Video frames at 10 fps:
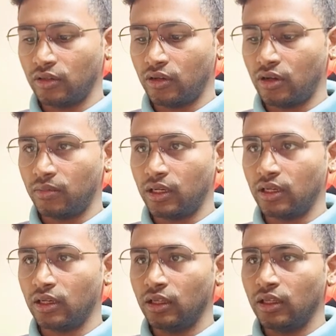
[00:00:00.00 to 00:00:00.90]
comma
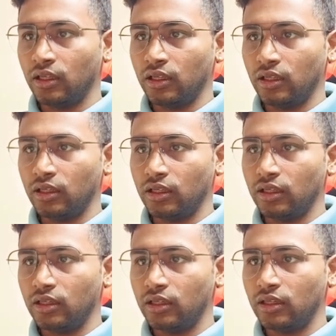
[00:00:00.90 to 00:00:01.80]

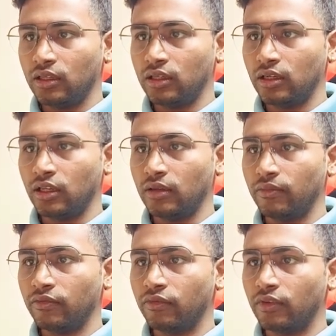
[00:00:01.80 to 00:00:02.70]
a
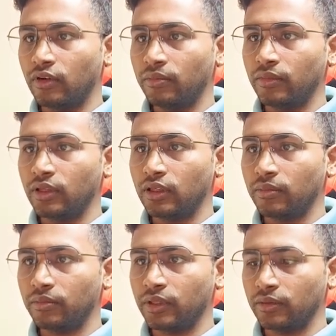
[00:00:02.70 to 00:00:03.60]
name from
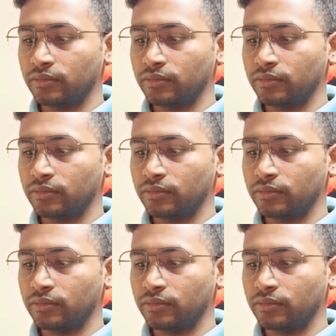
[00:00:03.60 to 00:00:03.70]
emp.